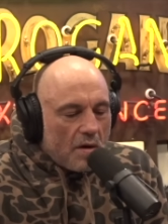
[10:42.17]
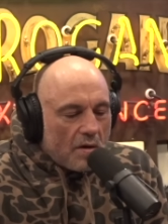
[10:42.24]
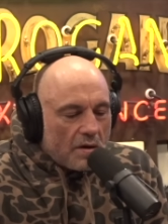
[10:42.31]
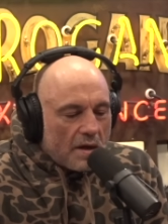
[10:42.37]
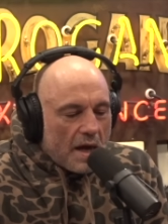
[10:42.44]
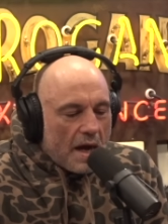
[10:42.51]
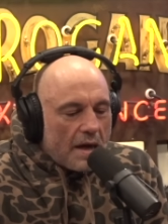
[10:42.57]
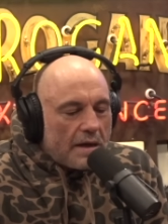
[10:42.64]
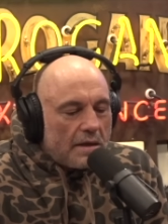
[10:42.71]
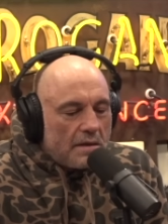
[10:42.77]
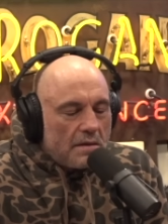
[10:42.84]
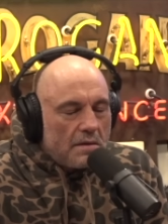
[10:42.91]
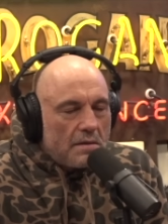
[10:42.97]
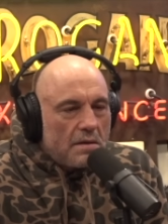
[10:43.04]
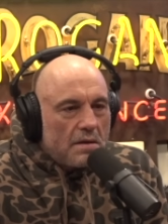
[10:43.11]
our diet,
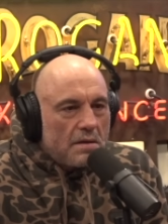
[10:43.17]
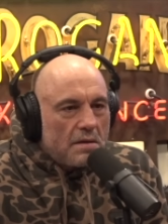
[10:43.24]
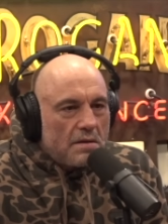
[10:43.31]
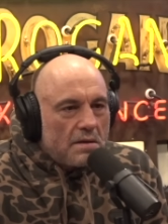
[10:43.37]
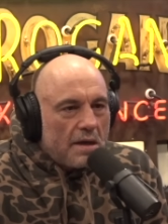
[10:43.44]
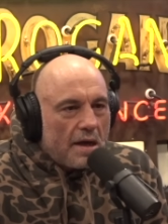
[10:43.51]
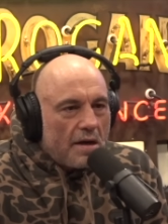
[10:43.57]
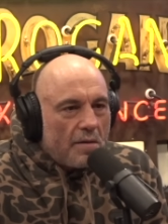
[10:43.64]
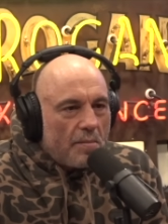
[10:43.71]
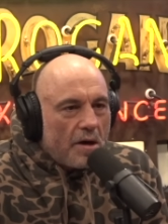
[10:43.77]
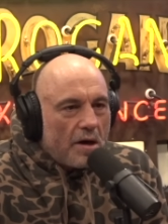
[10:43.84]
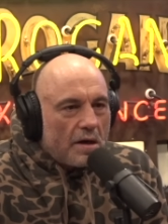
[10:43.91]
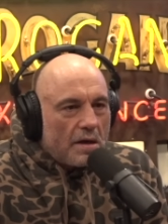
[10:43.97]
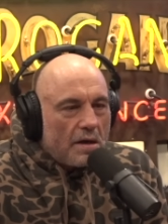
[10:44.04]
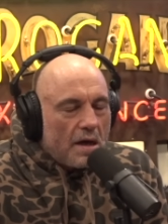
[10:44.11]
the standard
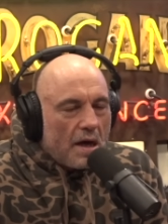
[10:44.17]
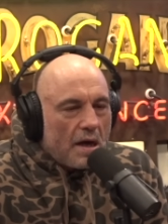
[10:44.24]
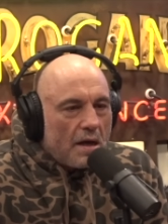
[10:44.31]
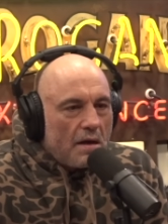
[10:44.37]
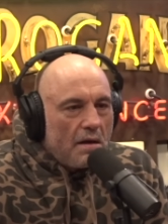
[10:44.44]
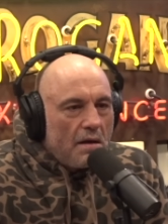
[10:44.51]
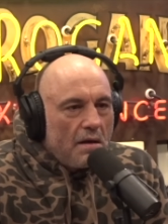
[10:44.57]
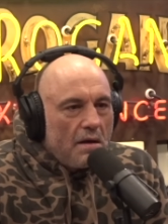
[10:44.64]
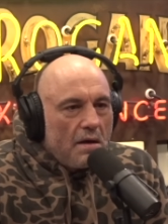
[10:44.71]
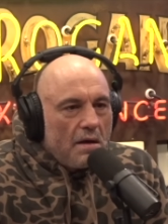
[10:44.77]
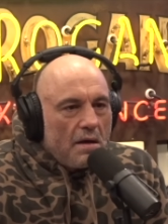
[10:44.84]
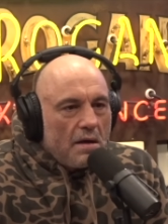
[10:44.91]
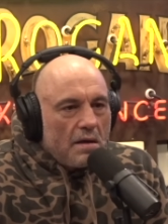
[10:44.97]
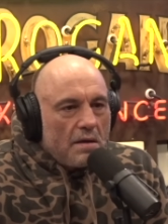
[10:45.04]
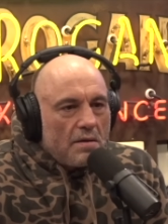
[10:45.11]
American diet,
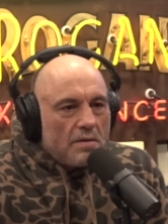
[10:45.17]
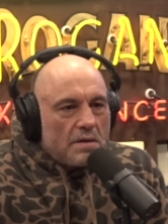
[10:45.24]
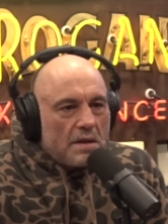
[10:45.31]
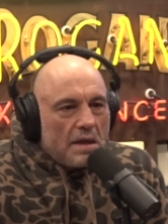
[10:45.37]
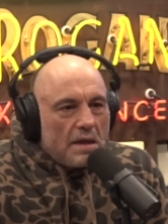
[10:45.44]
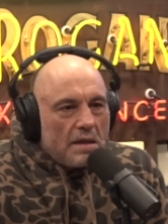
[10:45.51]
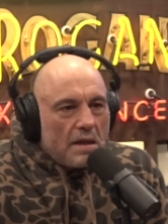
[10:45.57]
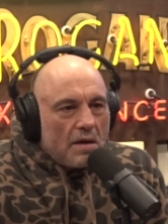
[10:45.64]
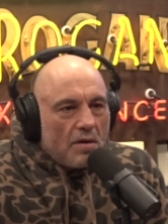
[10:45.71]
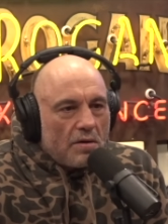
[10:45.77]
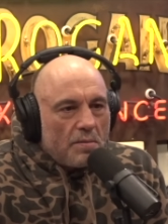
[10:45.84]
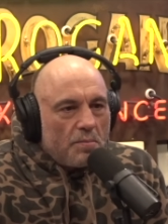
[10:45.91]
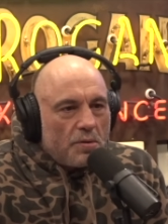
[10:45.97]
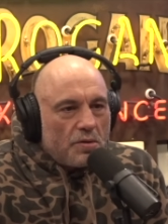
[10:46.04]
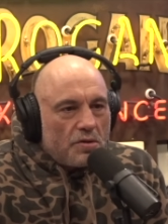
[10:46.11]
and they were saying that all the
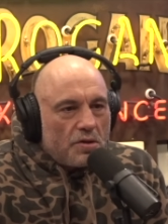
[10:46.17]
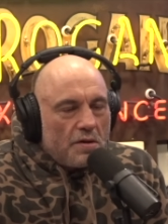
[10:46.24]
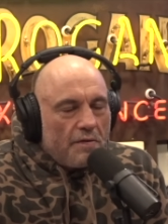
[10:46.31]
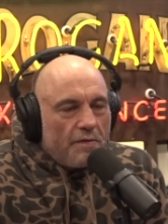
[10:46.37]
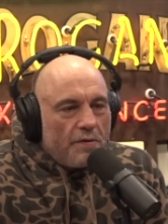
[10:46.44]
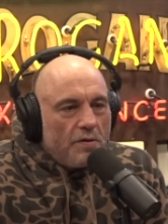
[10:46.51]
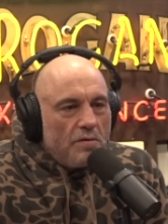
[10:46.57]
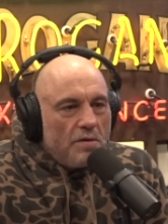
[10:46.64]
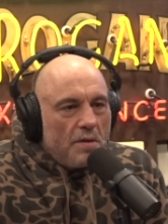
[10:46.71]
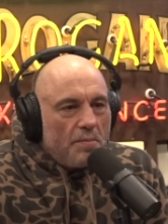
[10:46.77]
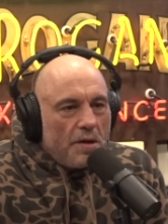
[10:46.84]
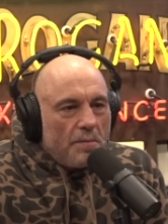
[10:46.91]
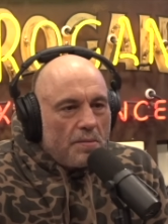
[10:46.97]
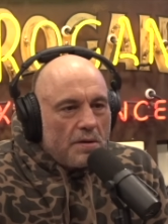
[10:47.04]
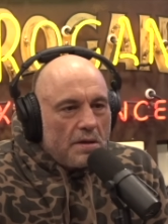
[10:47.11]
bullshit food that
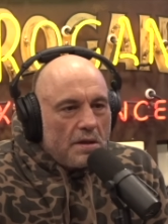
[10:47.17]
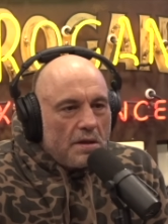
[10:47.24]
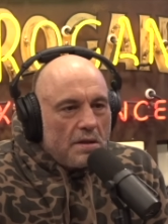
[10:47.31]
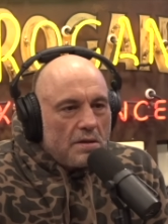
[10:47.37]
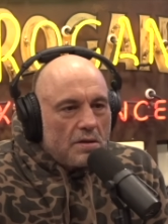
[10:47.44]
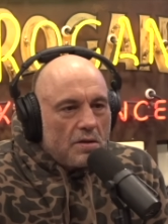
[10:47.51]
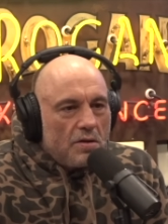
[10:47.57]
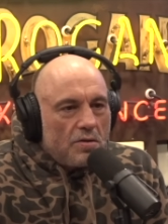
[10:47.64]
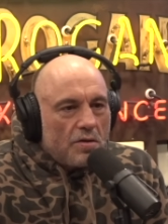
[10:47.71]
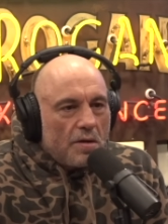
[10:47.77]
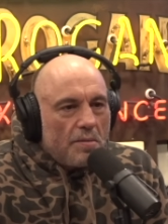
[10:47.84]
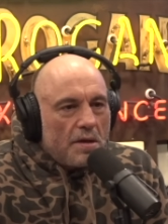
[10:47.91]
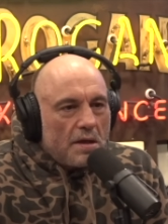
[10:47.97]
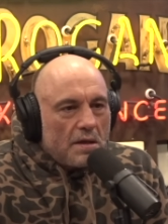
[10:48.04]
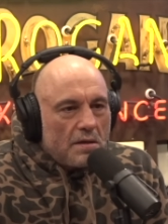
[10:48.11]
people eat is
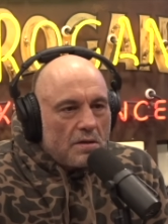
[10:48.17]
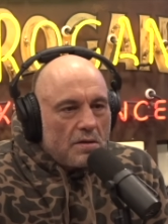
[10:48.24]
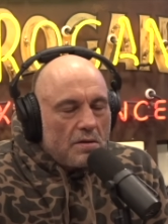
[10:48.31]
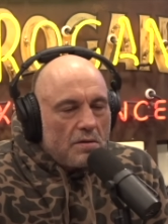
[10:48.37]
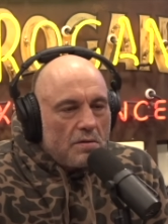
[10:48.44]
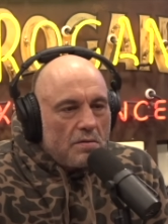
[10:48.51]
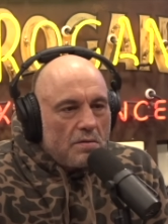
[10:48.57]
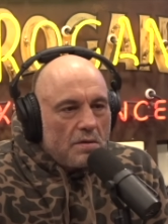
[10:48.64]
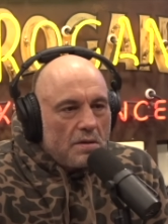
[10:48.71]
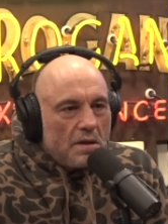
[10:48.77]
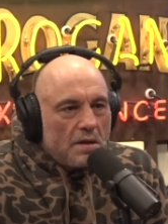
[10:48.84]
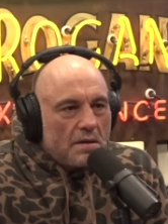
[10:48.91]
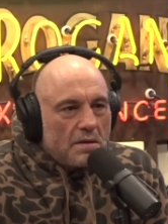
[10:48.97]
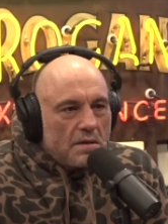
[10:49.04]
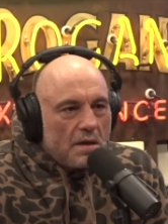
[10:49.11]
contributing to yep.
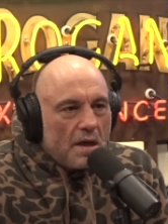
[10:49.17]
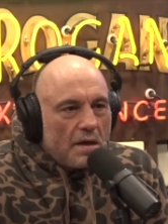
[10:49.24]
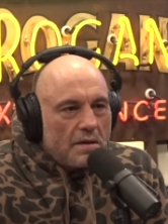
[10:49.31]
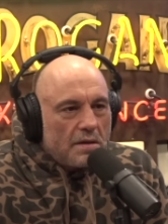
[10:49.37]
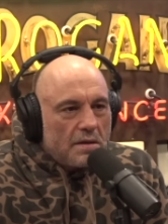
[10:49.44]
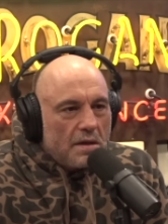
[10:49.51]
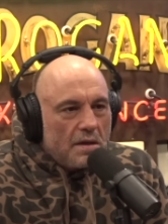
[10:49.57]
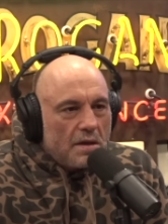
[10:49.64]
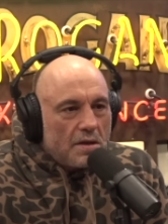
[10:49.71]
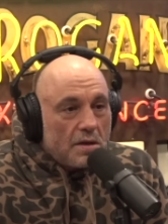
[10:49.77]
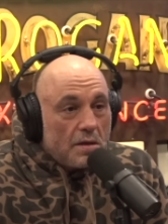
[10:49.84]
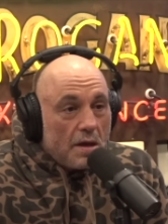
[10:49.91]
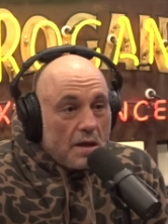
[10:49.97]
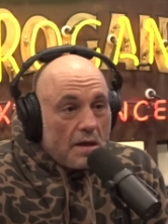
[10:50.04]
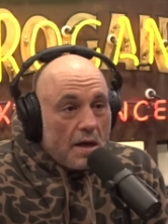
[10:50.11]
this uh, this
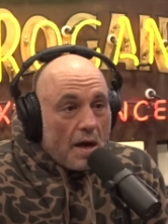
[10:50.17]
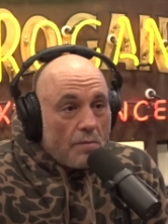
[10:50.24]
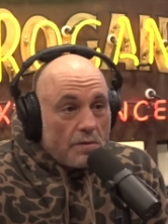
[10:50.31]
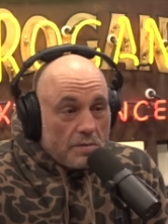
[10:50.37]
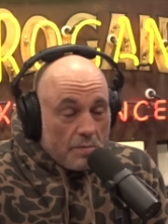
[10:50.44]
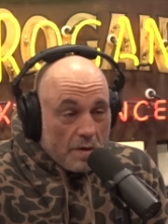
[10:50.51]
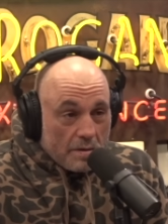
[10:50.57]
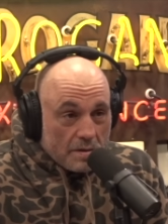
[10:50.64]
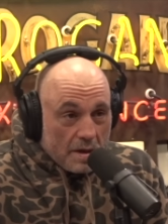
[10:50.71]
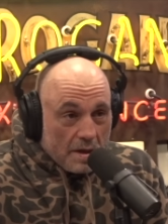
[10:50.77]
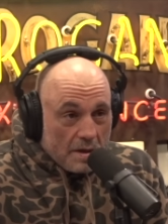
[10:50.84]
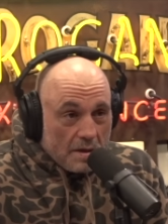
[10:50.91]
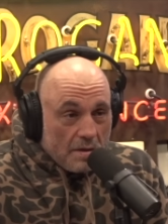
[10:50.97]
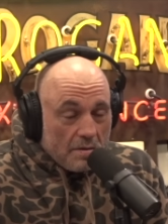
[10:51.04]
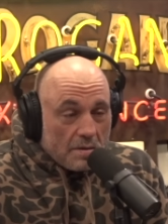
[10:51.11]
condition. And I was what I was going to
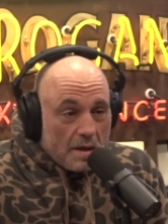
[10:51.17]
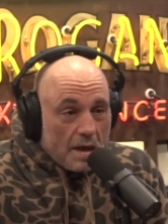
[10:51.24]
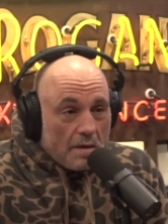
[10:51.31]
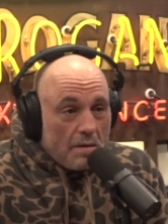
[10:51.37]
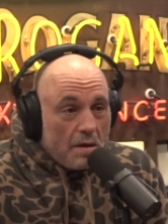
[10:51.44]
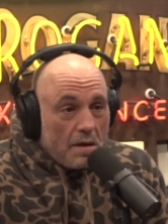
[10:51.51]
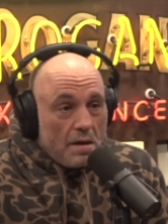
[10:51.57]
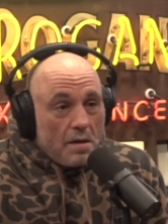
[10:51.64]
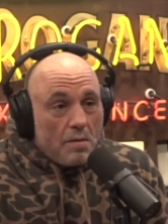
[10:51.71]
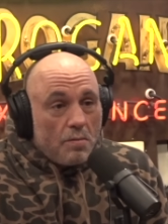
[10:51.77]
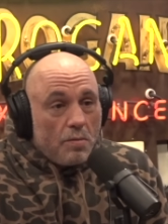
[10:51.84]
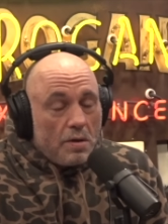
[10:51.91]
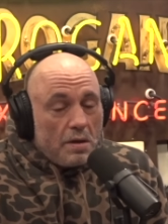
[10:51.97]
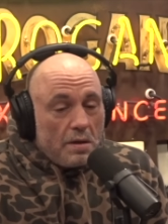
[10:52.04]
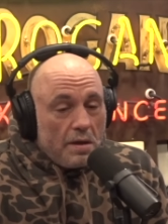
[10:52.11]
get to you is that
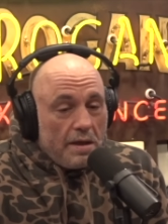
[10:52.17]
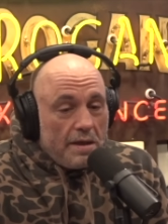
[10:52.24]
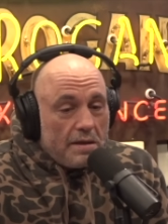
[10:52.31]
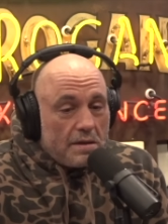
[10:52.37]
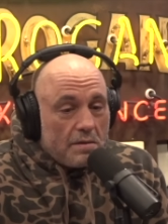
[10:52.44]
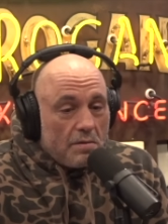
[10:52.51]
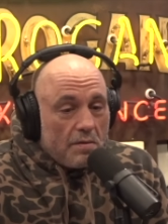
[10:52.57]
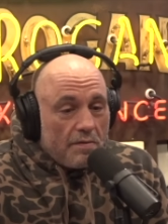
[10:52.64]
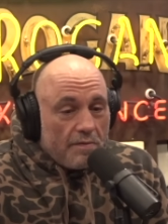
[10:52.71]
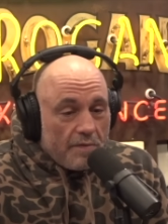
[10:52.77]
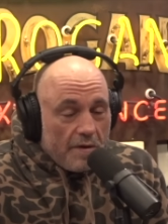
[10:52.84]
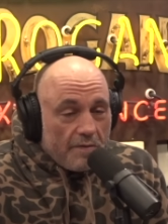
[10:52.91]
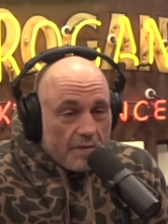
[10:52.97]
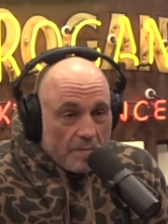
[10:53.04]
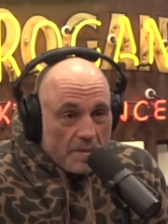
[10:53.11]
would lead to in
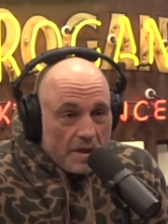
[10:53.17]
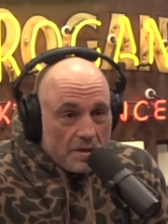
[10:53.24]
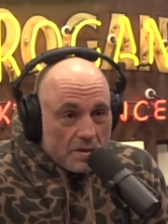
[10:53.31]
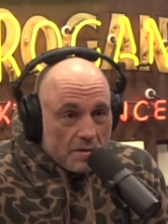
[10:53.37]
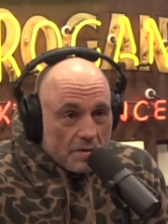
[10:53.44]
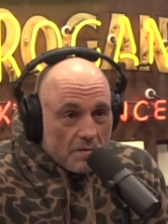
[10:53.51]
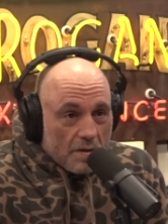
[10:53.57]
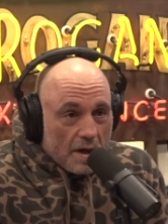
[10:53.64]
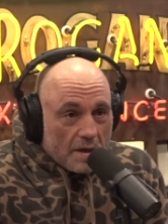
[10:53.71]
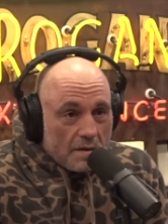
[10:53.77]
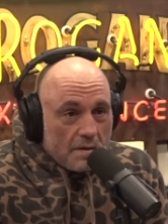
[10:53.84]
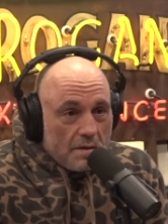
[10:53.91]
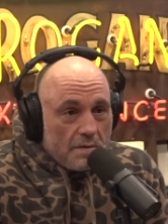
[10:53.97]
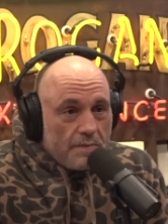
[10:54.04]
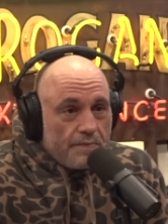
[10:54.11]
inflammation,
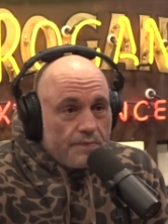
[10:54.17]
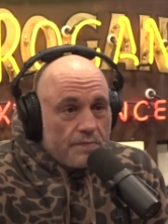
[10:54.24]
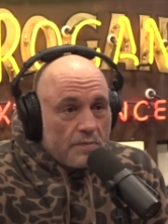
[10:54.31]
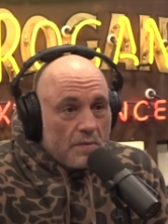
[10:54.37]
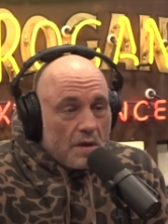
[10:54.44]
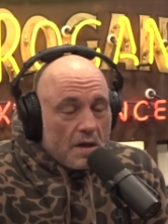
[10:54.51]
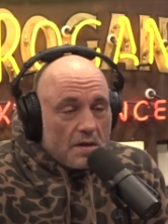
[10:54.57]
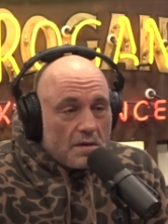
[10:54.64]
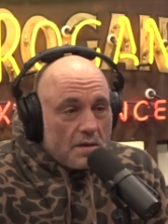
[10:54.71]
correct? You got it. Because